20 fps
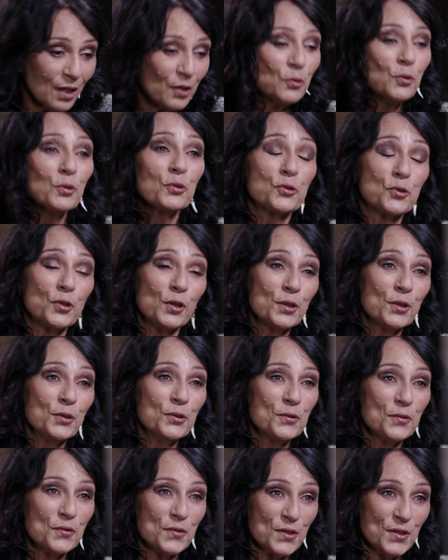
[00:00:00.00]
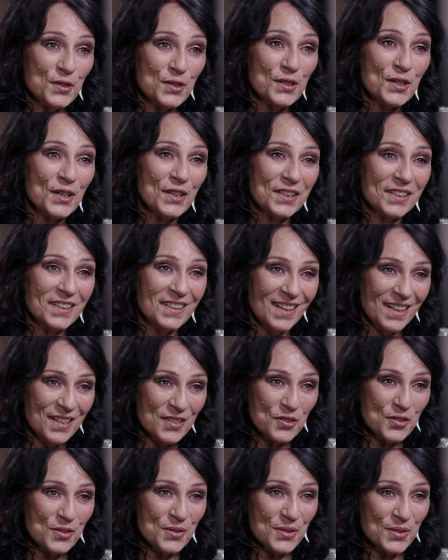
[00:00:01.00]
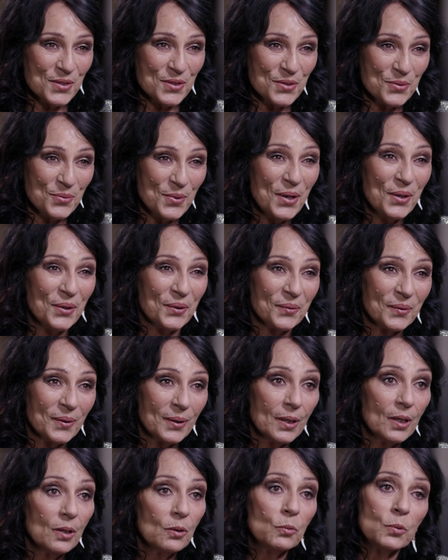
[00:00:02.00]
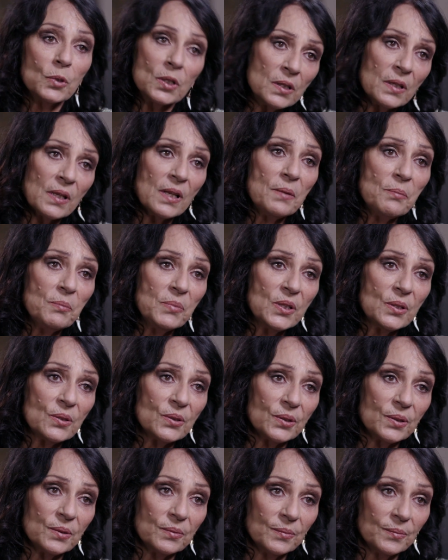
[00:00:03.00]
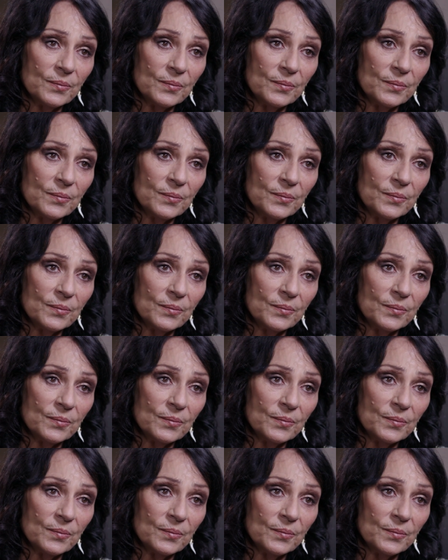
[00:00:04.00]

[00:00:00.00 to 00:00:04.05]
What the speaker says: and all trolley off to the United Nations as well. Wouldn't that be good?